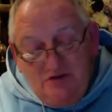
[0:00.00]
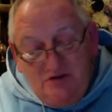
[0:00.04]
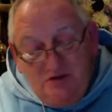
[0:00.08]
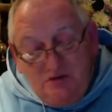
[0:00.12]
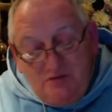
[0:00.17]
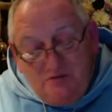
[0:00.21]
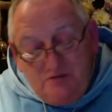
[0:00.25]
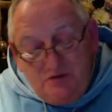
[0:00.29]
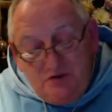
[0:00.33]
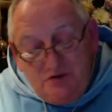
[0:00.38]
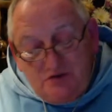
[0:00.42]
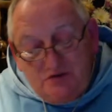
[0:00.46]

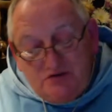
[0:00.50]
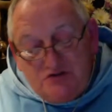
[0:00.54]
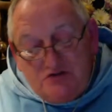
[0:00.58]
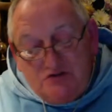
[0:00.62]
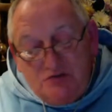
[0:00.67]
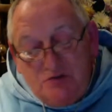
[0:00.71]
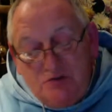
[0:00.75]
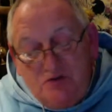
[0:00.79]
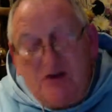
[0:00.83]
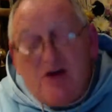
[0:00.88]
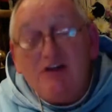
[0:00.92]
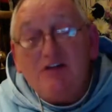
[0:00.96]
through
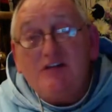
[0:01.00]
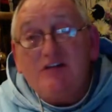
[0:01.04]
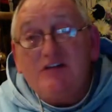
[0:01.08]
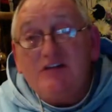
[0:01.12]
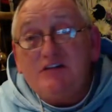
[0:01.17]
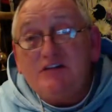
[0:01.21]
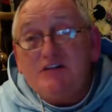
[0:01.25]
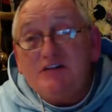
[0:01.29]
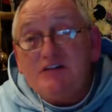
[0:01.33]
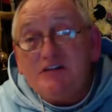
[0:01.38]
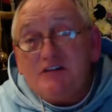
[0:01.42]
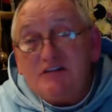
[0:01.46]
mutual
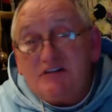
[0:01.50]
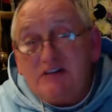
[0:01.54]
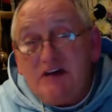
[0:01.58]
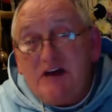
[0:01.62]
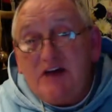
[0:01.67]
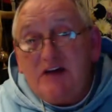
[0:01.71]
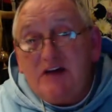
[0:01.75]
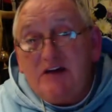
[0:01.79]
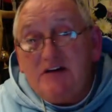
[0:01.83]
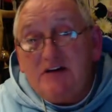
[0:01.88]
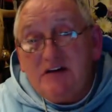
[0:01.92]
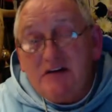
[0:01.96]

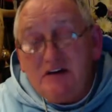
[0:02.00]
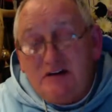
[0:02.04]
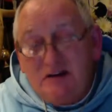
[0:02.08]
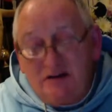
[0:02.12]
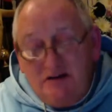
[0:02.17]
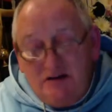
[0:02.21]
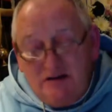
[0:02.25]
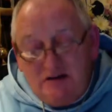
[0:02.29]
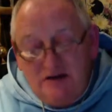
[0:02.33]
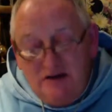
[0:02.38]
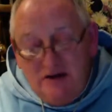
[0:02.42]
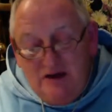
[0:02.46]
understanding